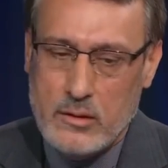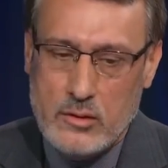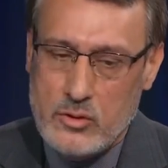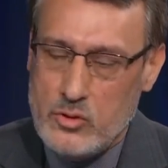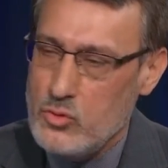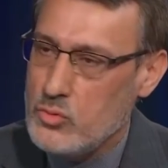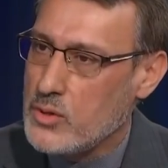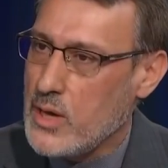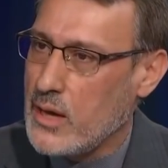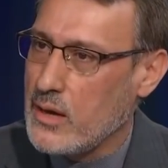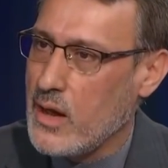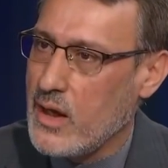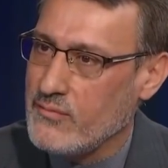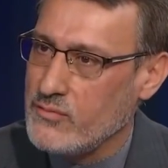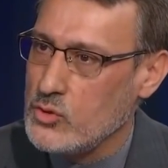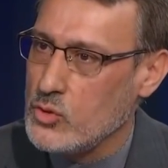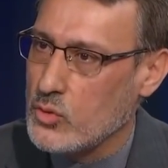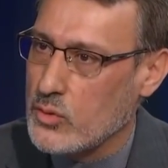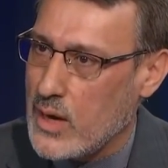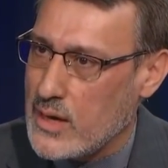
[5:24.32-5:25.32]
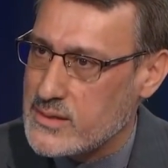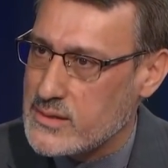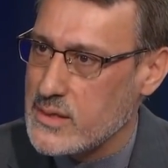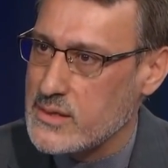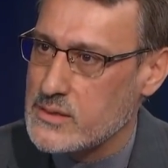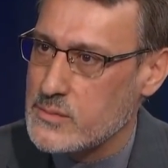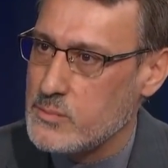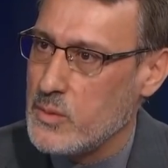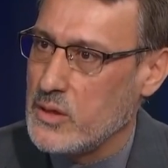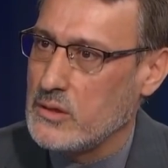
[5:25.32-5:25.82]
You can have your
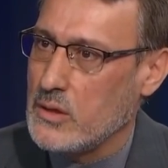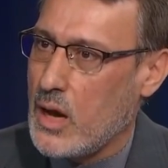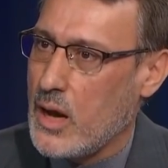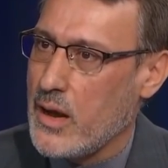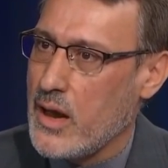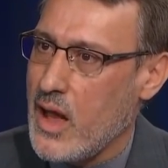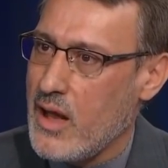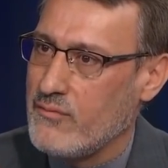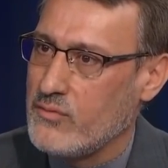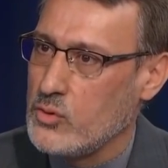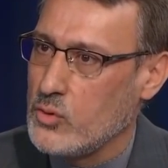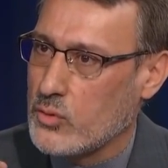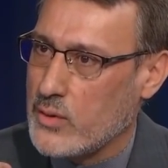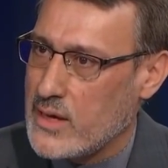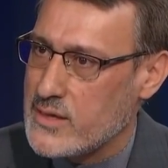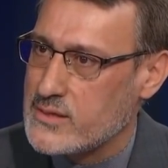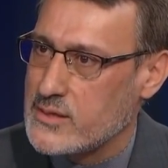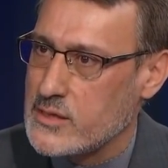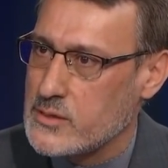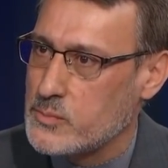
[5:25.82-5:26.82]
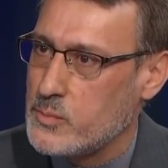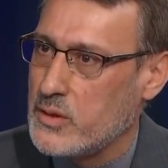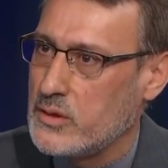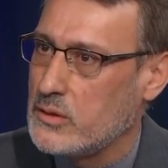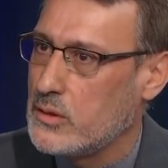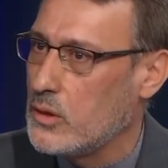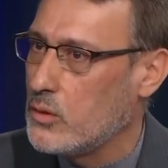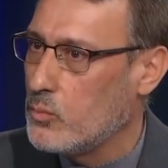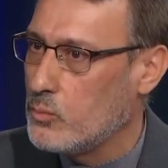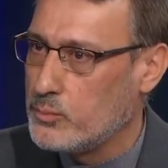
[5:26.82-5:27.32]
assessment, I have your assessment.
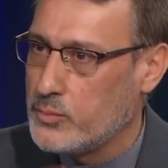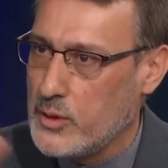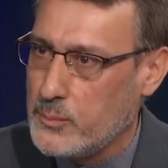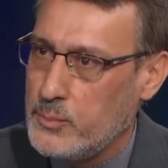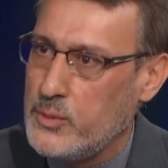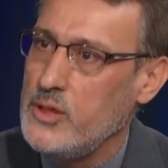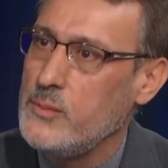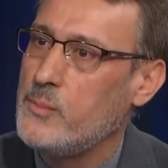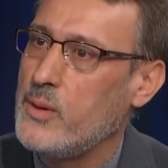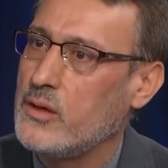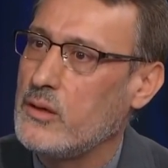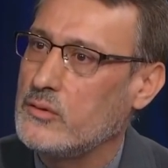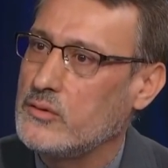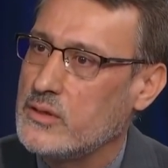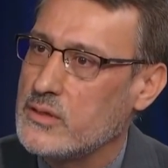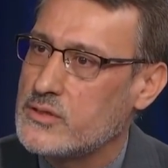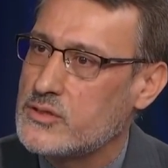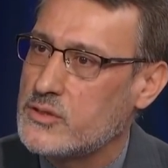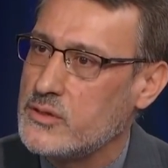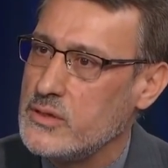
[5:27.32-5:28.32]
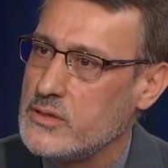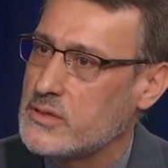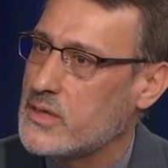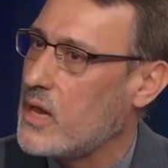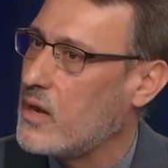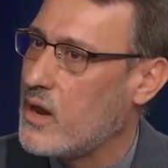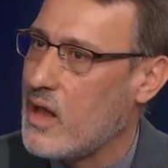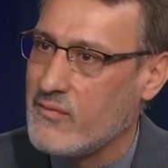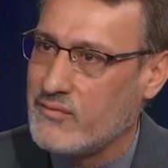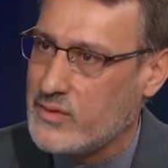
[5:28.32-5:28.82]
The, the people on the streets
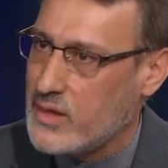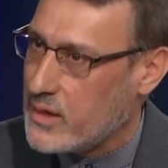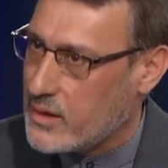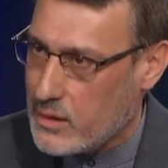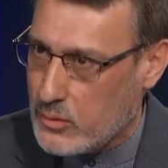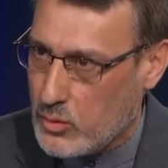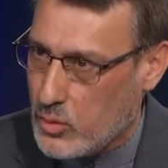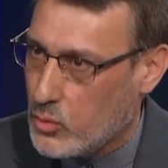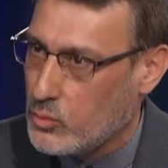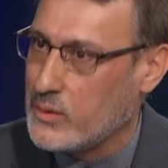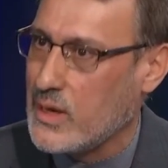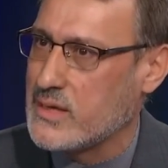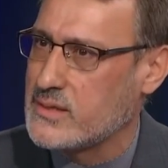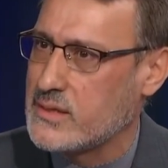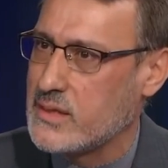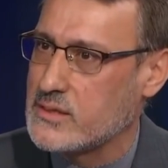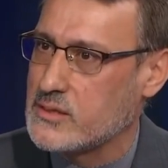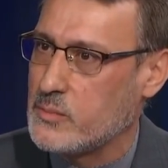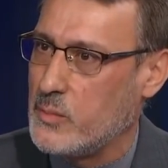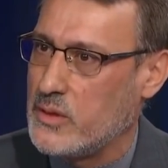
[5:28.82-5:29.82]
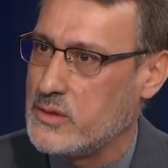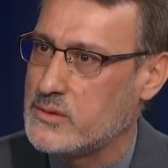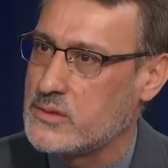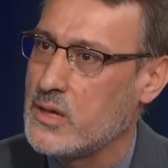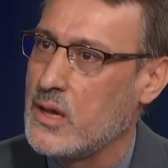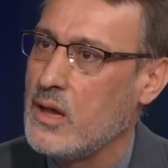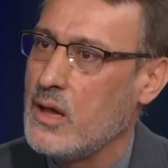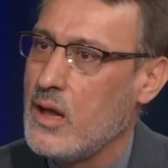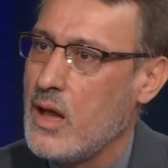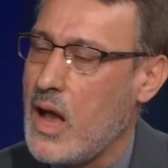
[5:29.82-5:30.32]
can have their own assessments.
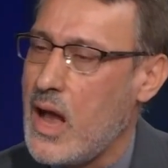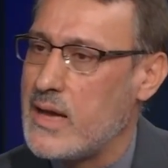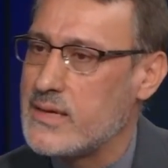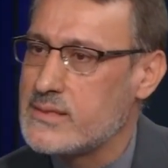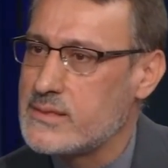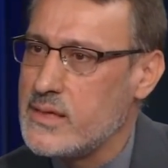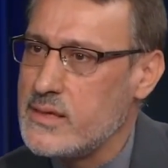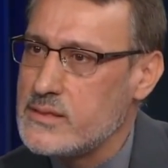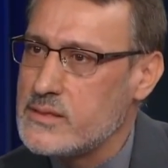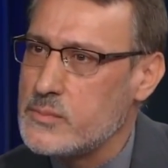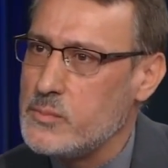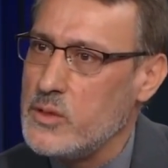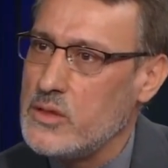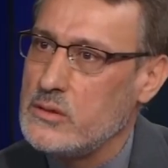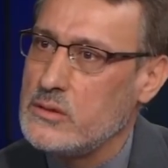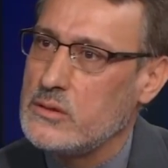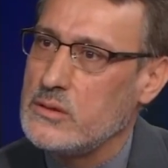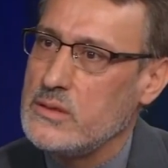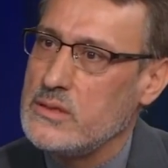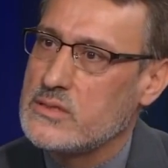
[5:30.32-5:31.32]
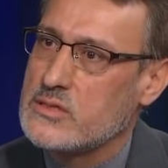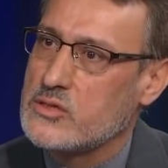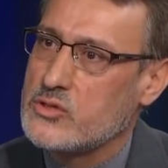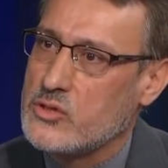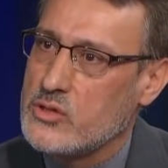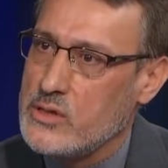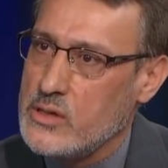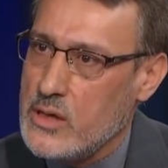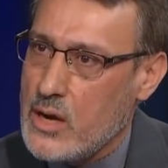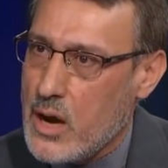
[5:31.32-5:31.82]
Assessment is
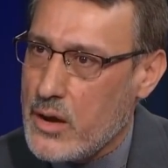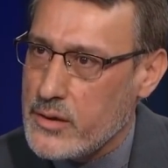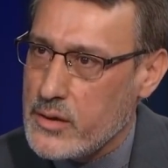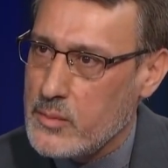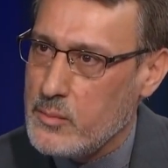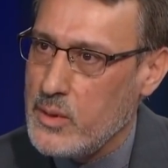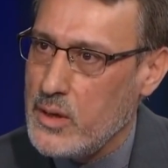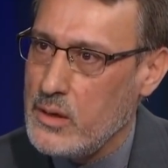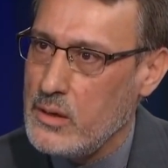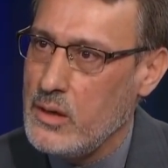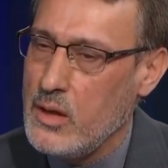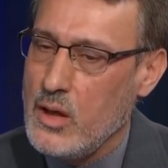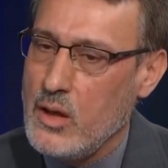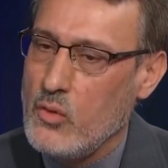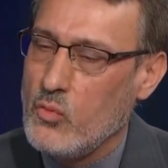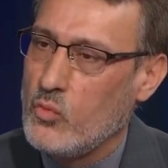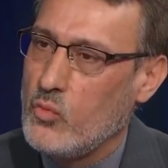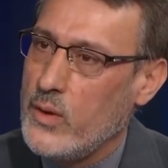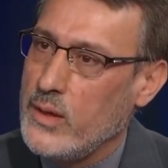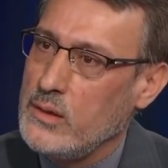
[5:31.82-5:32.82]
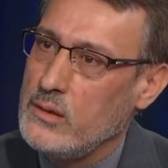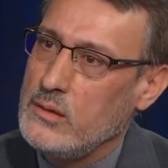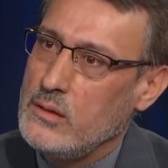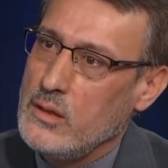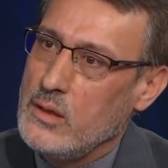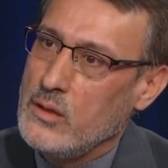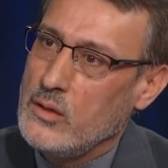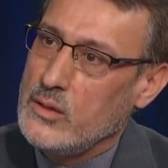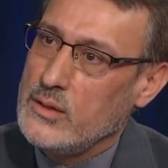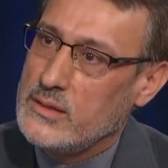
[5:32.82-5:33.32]
reliable when
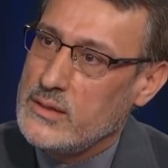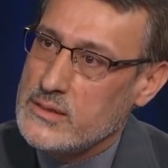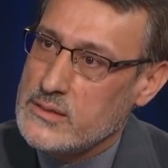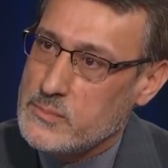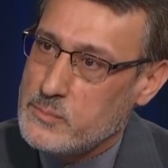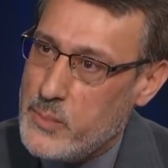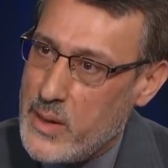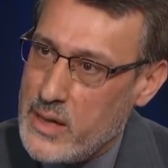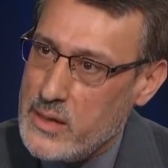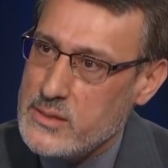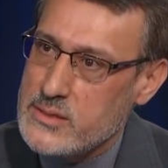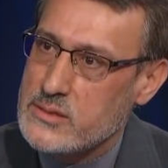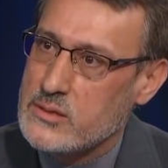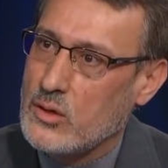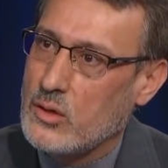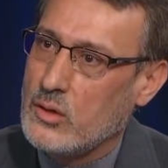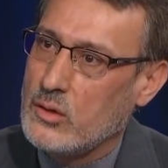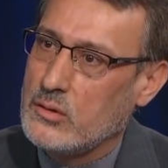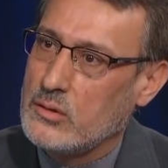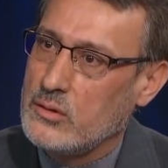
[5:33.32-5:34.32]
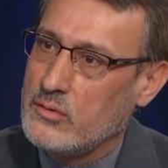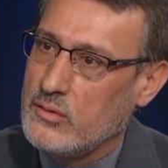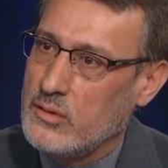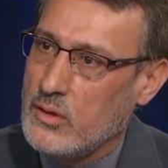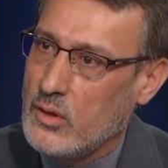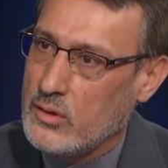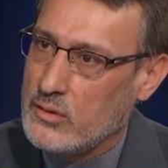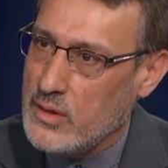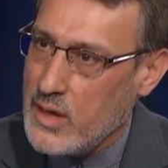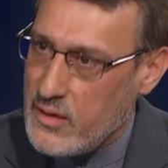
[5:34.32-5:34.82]
it is based on,
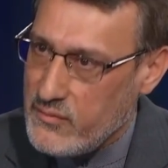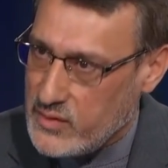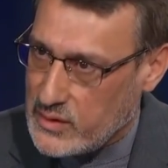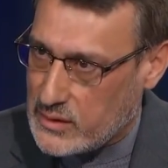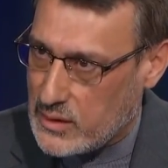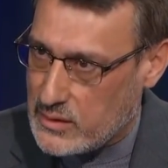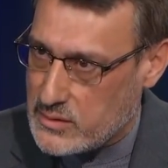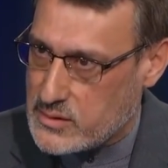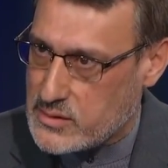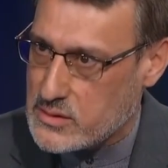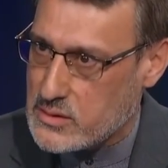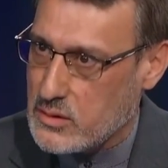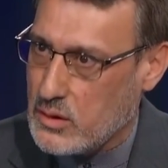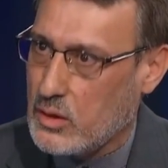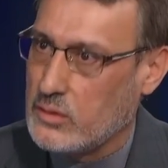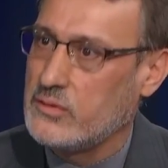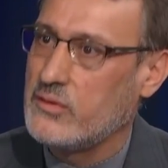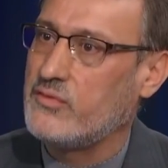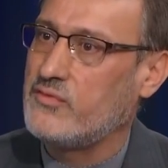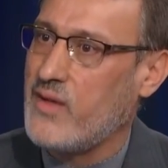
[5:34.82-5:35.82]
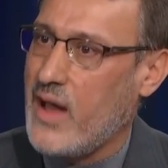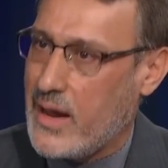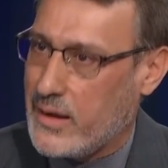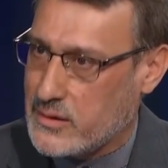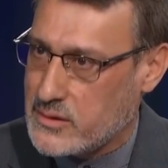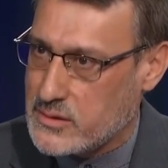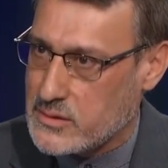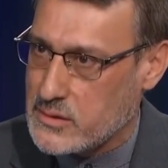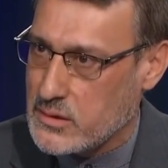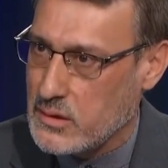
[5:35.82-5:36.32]
on evidence, on the
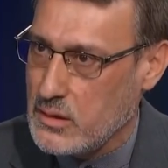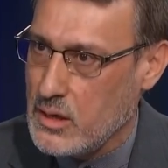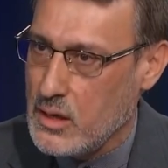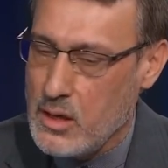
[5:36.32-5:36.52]
facts.